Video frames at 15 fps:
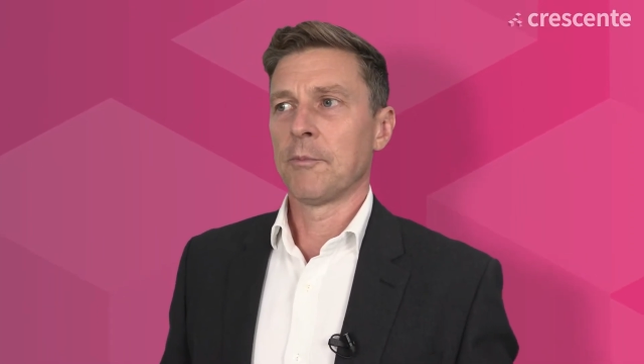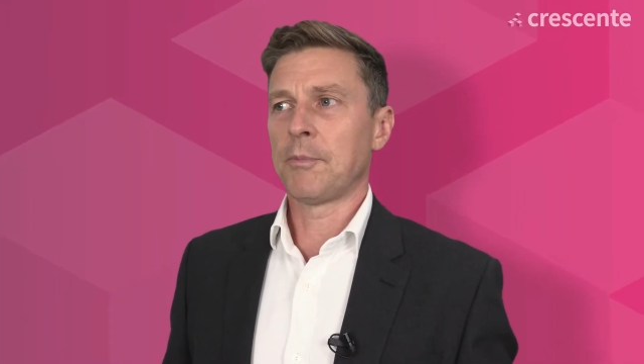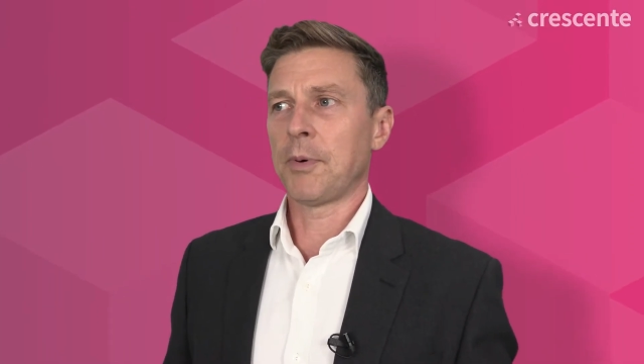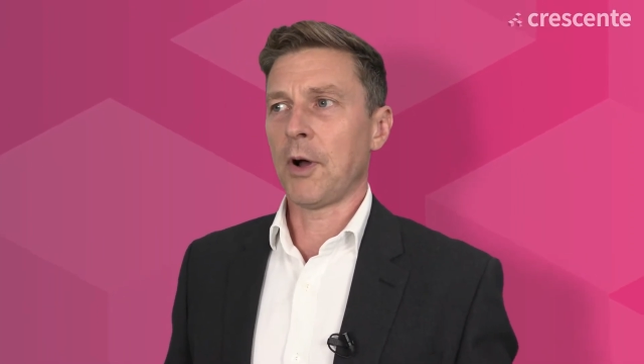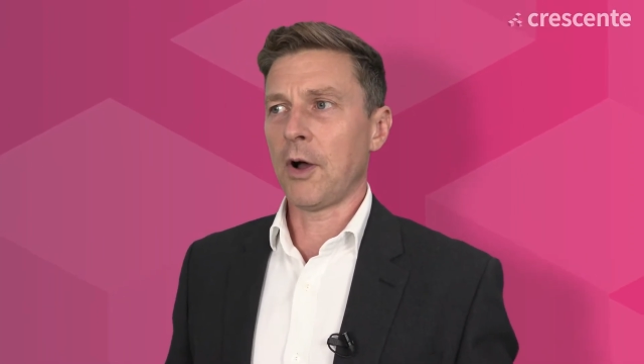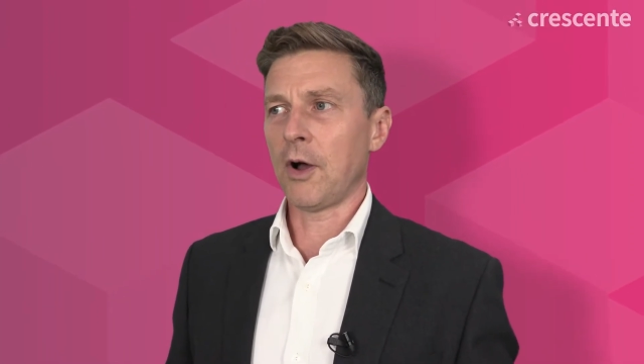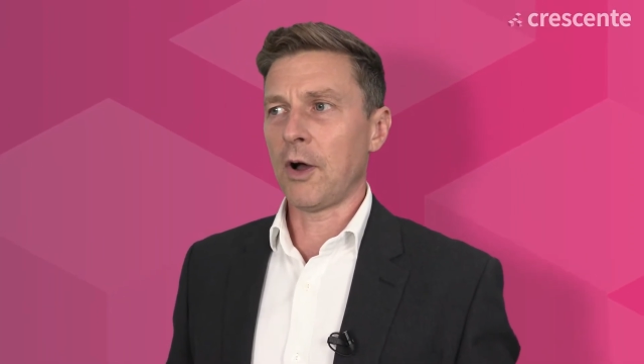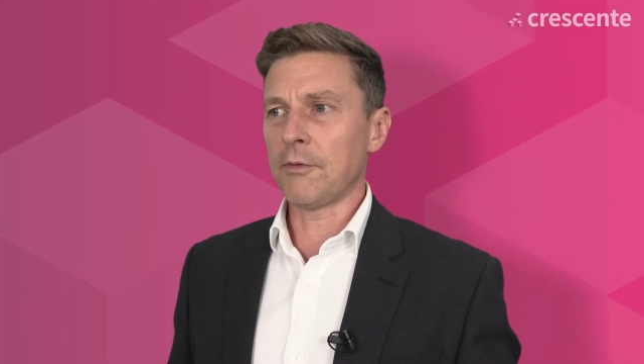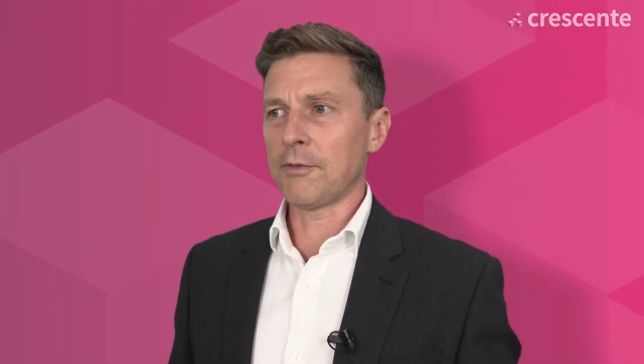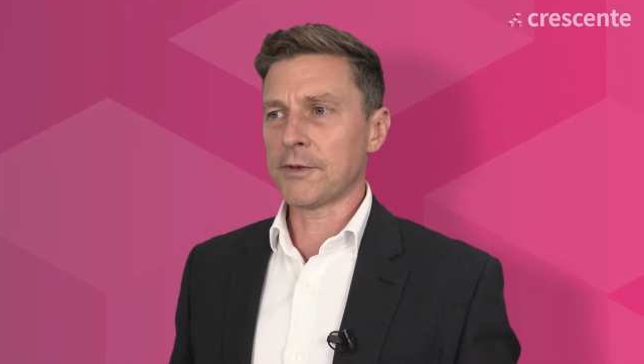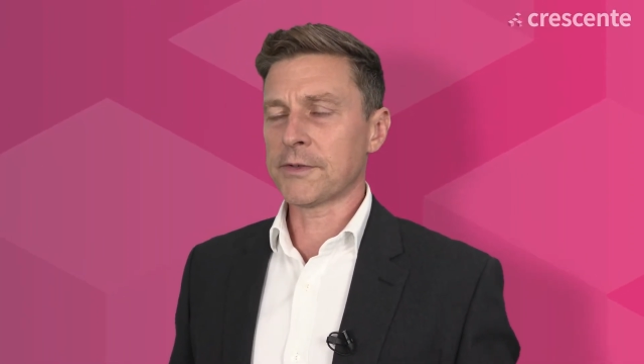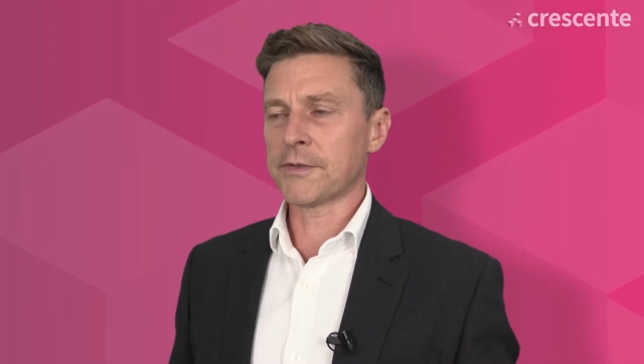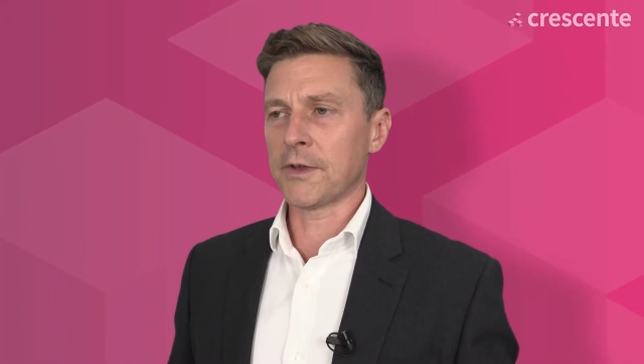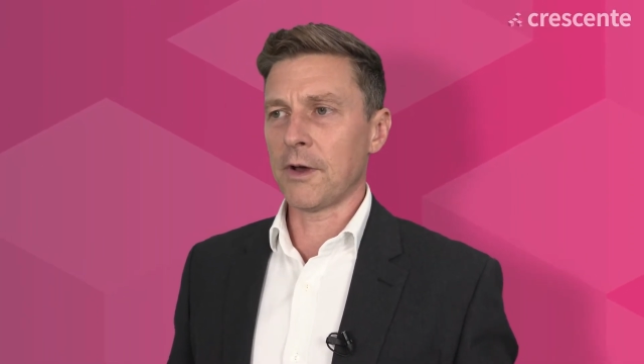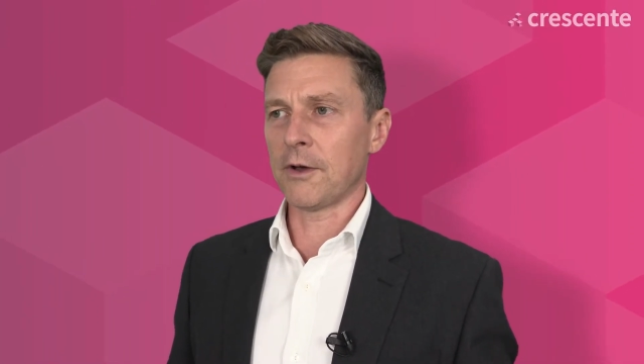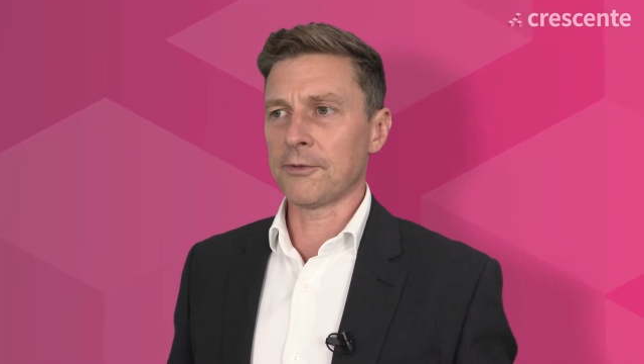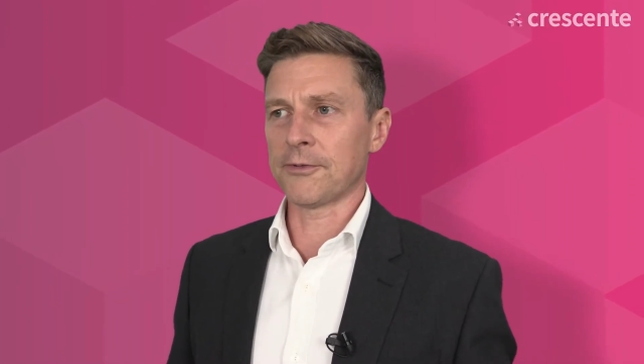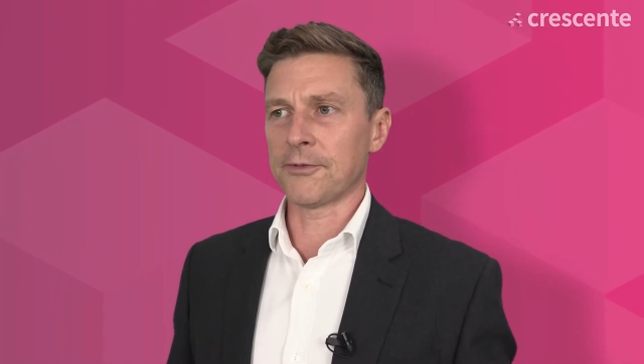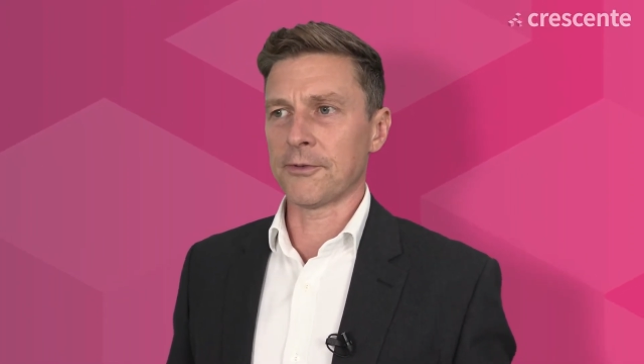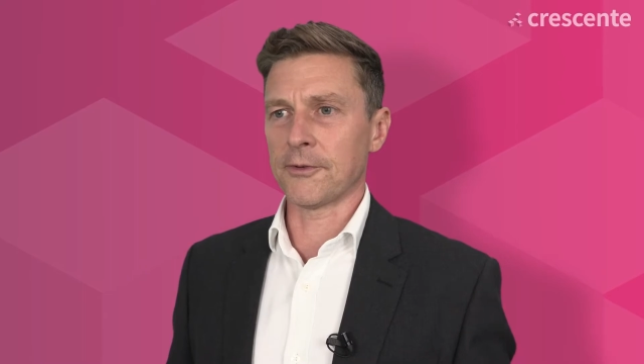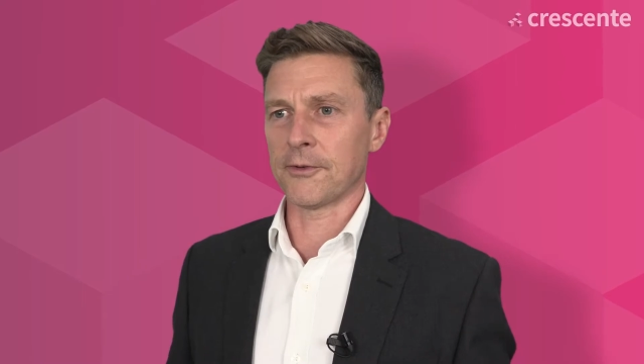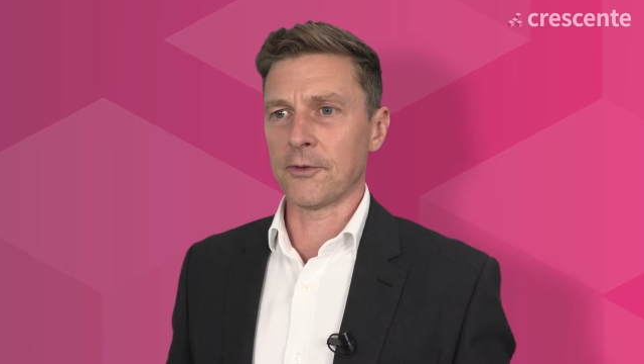But other
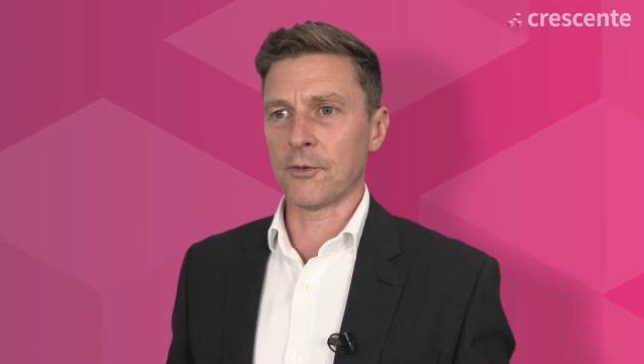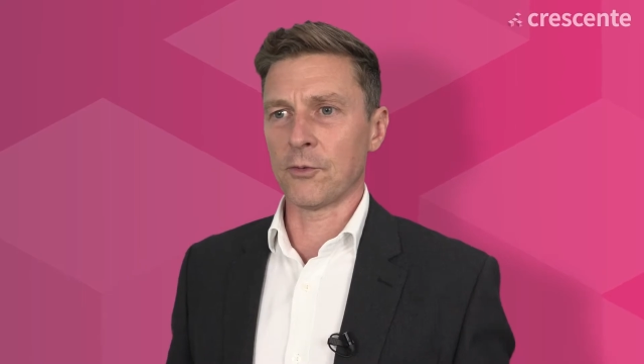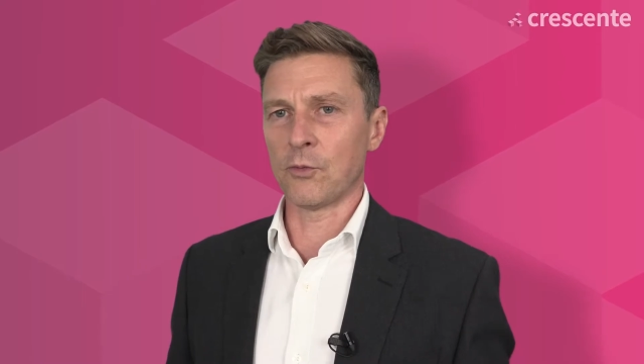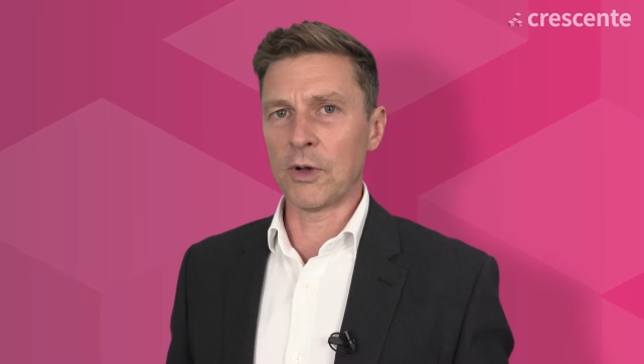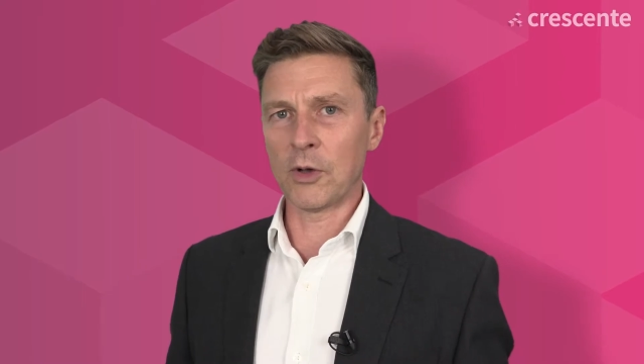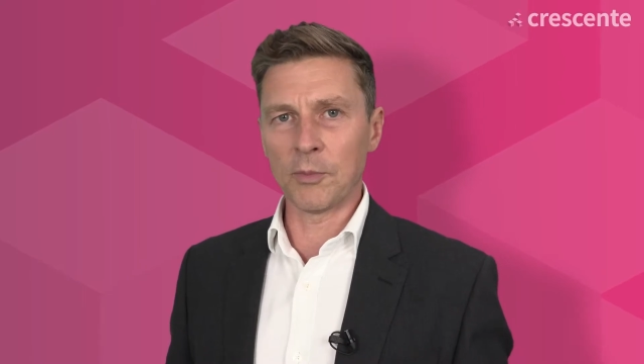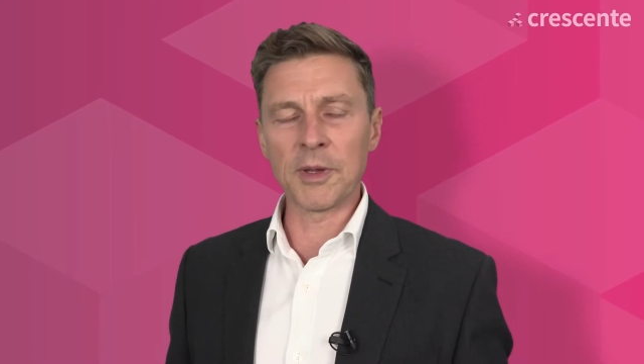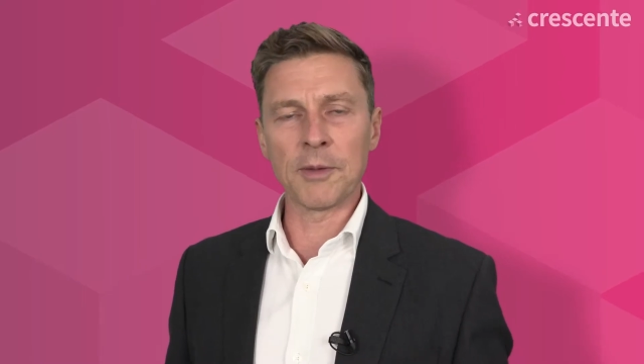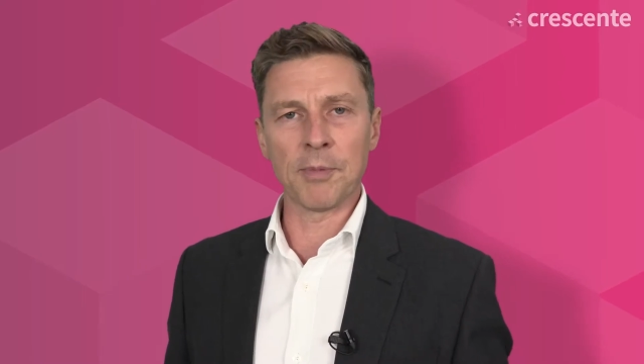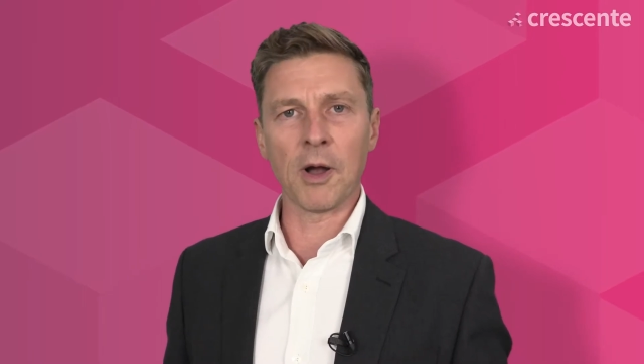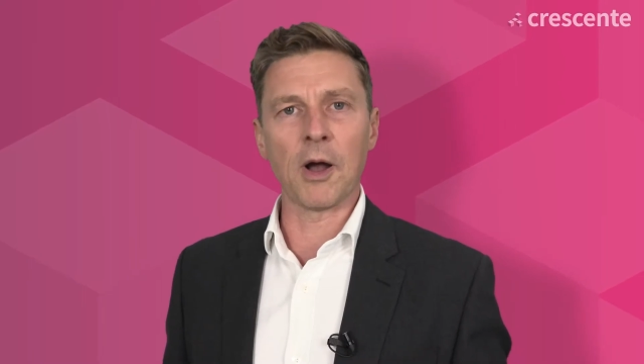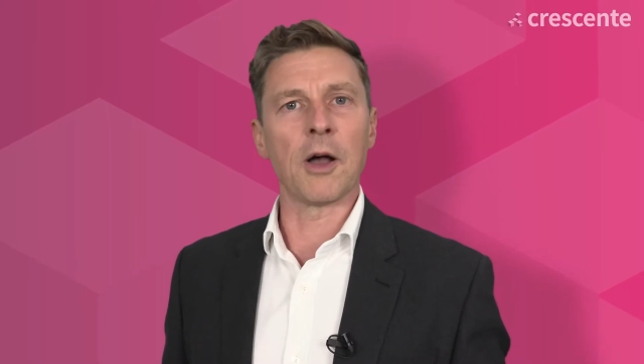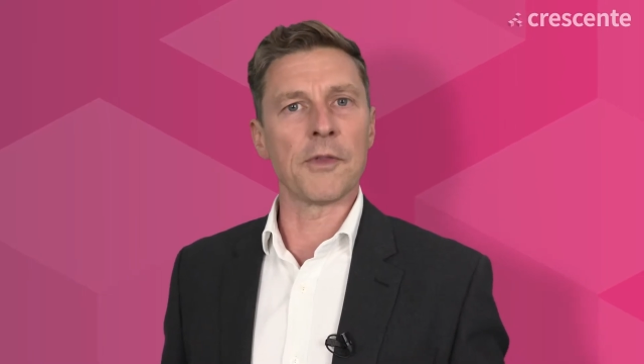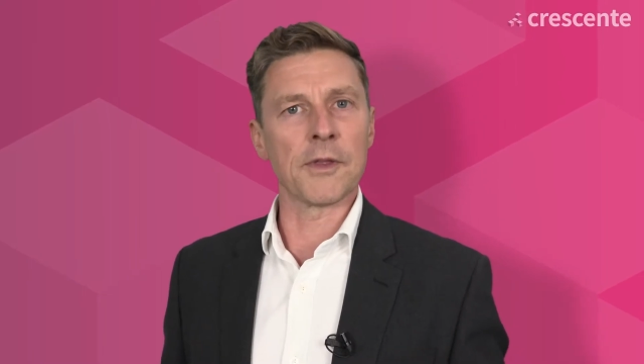stuff will be part